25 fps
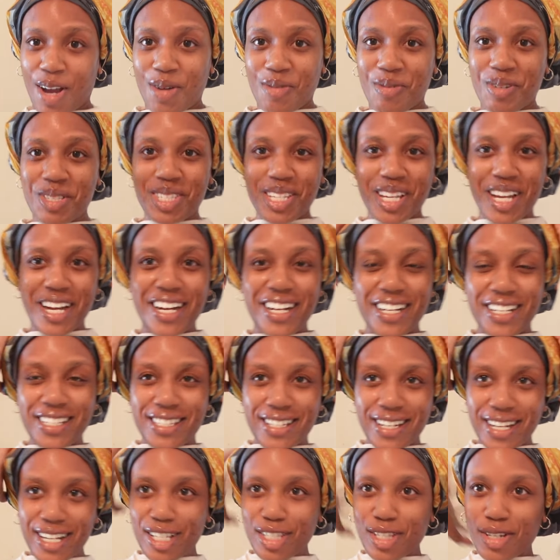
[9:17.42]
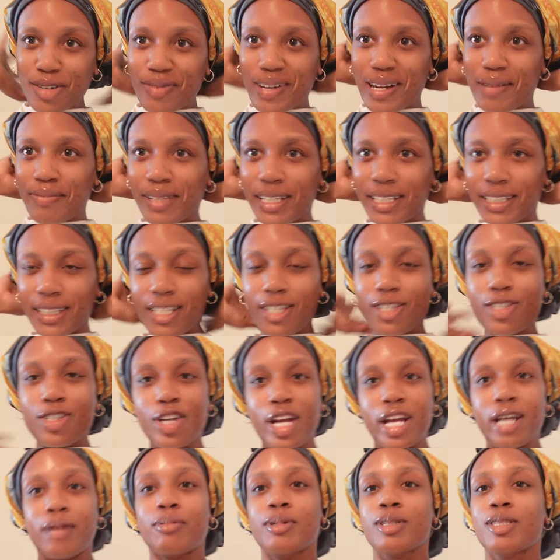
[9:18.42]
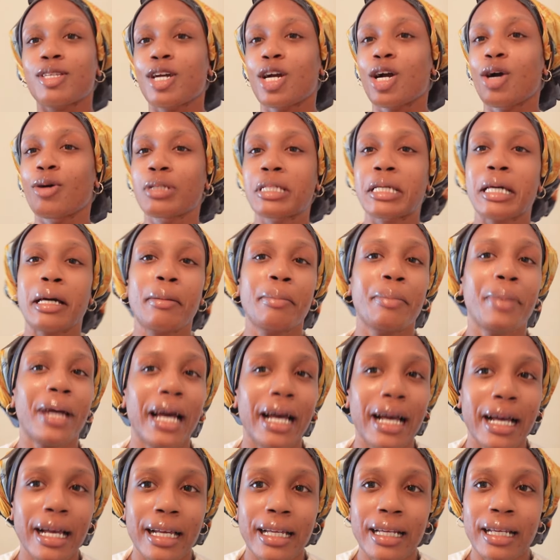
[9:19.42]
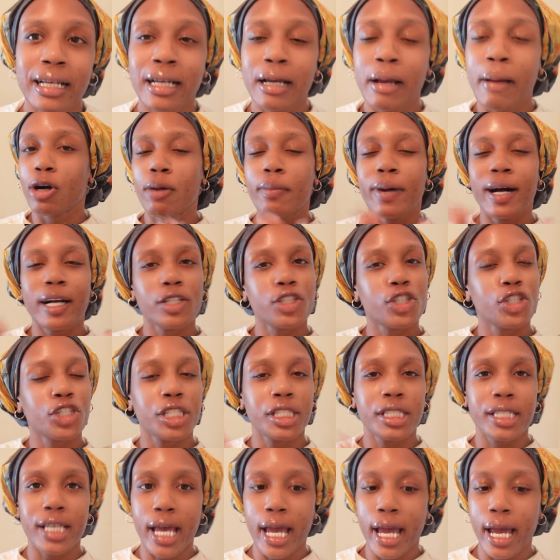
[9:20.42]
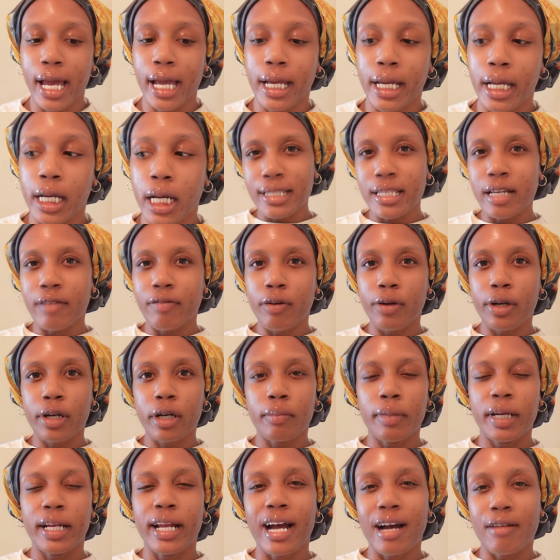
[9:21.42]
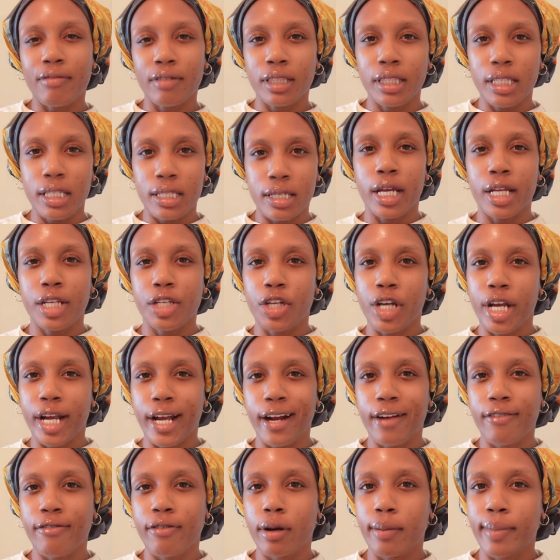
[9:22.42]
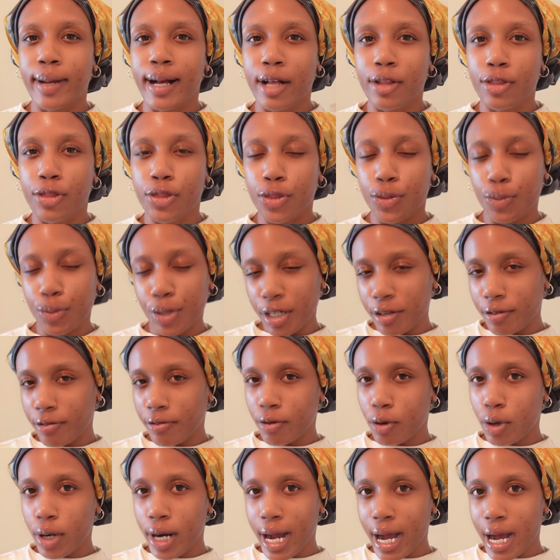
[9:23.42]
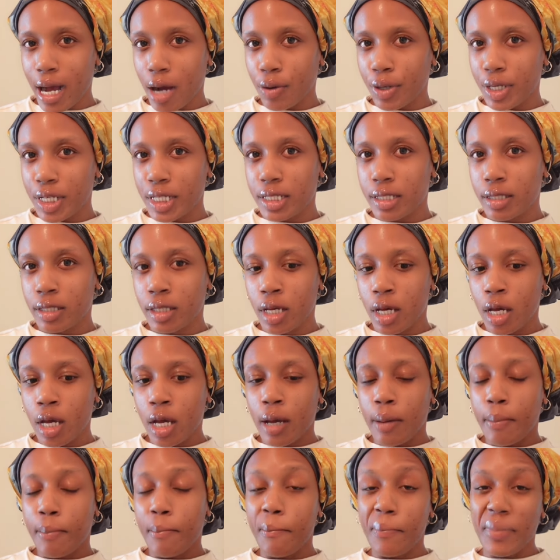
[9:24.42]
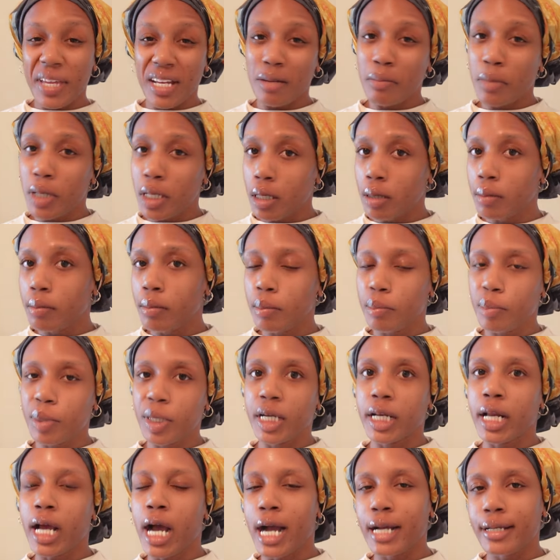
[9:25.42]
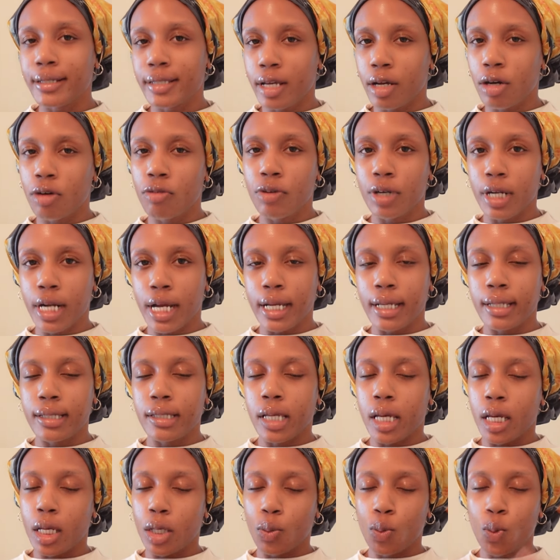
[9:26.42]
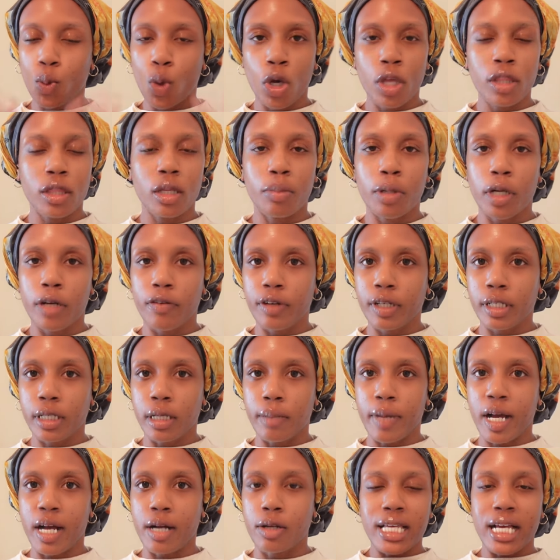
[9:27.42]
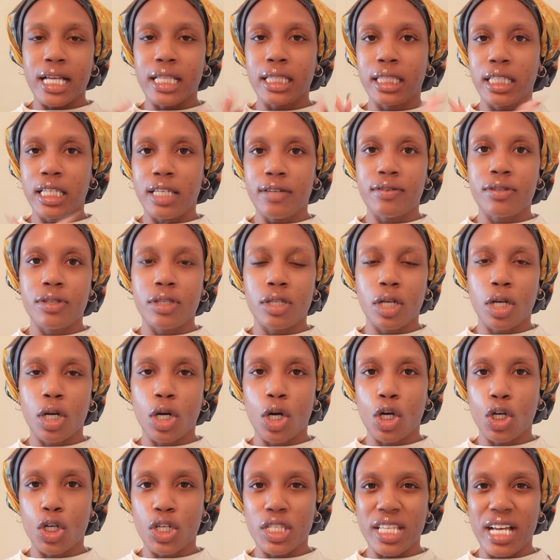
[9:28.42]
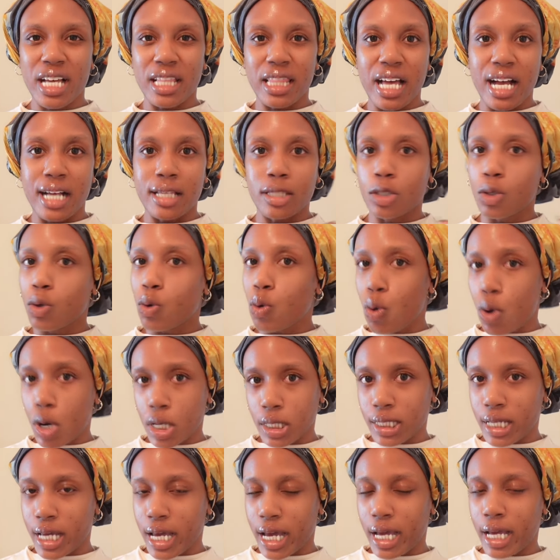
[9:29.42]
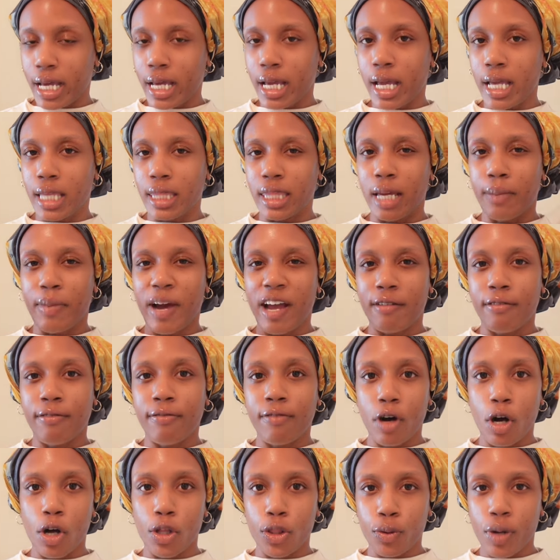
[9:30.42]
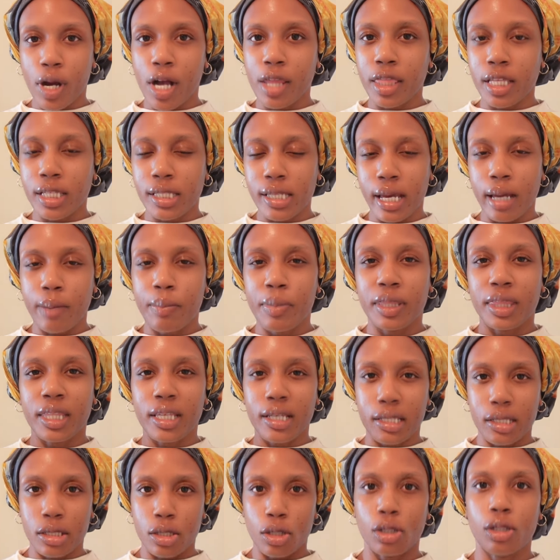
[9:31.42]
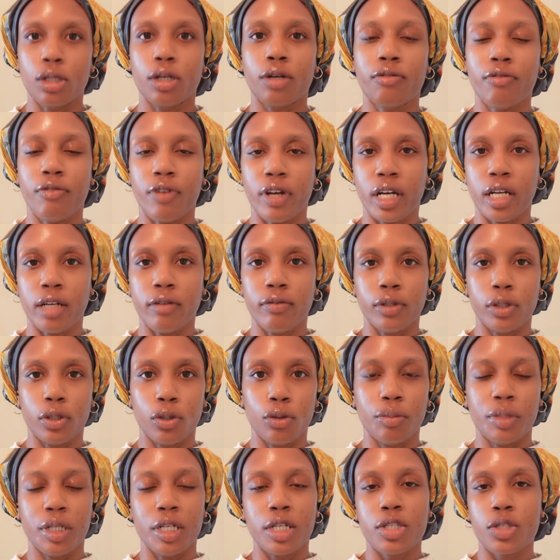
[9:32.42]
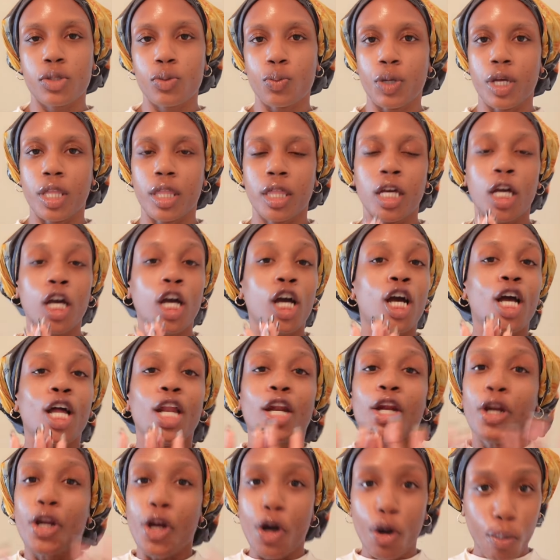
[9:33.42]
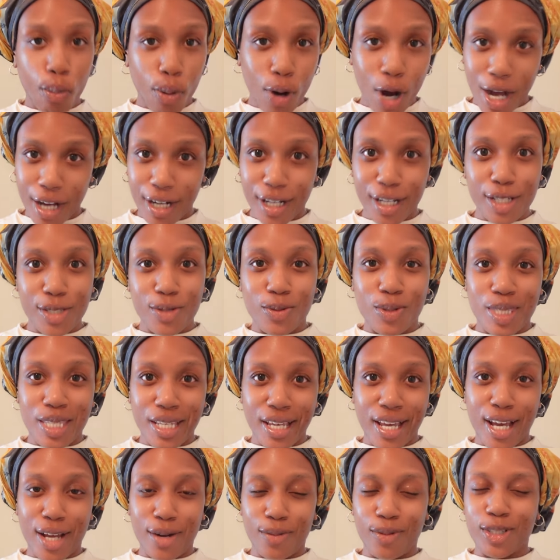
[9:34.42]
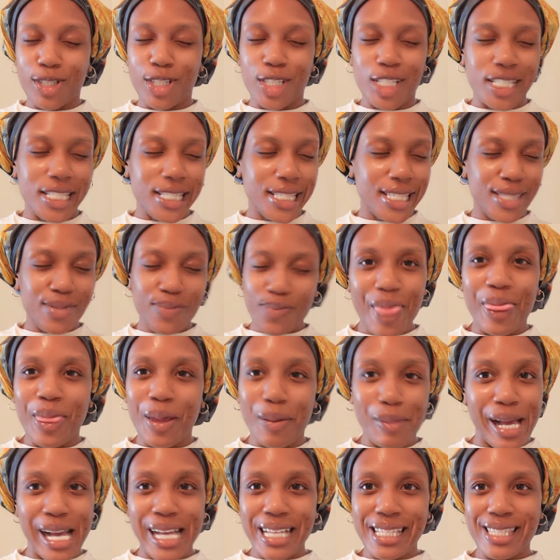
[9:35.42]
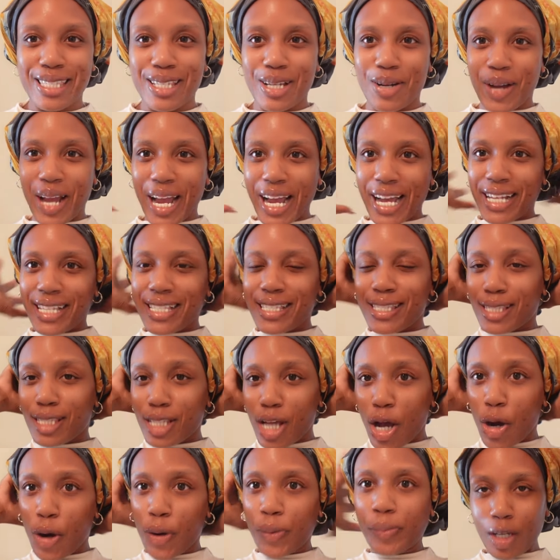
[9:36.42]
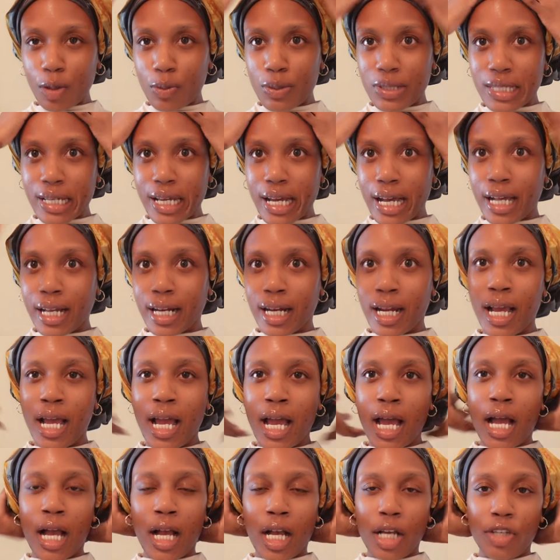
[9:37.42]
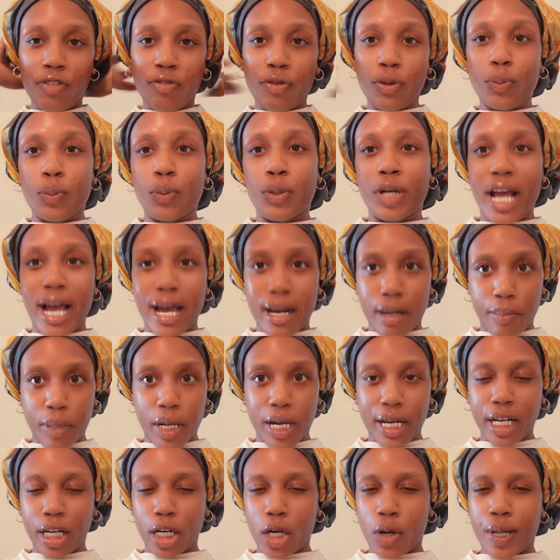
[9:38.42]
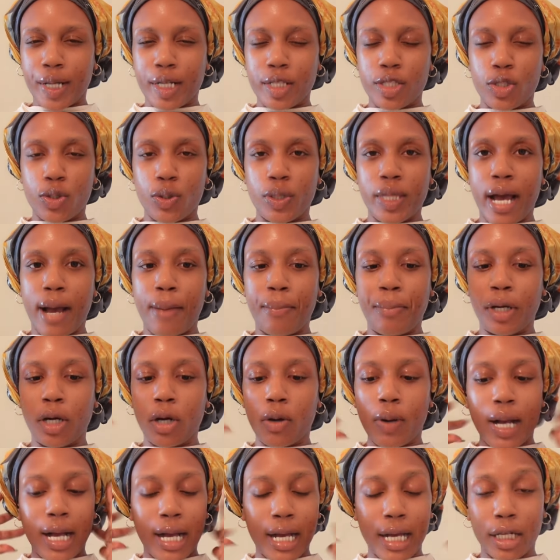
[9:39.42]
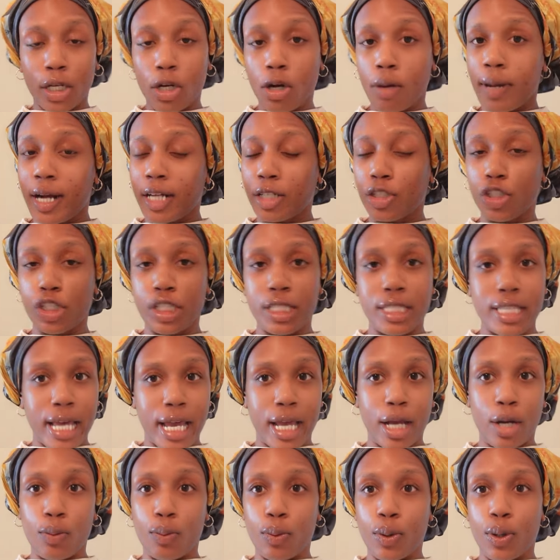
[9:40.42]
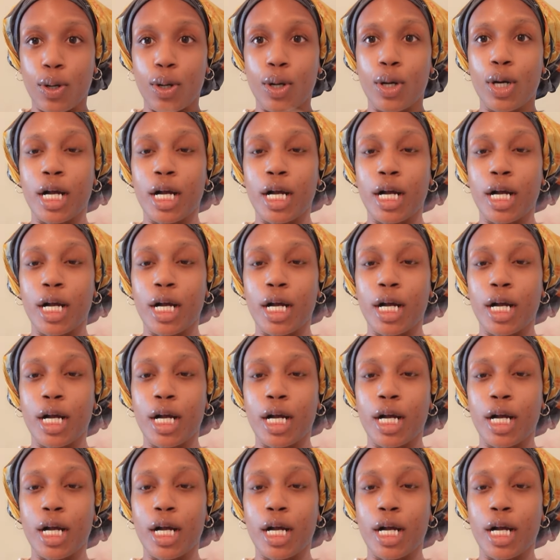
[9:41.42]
Once your hair is nice and wrapped like this, you're able to go to bed, go about your day. I definitely recommend having these in your hair for about 3 to 4 hours minimum, but I say overnight is like the perfect amount. That leaves curls that last all day, and they might fall throughout the day, but they still look very voluminous with no product, once again, which is the best, okay? So once again, if you want to add a bonnet, go ahead and do that, but go ahead, go about your day, girl.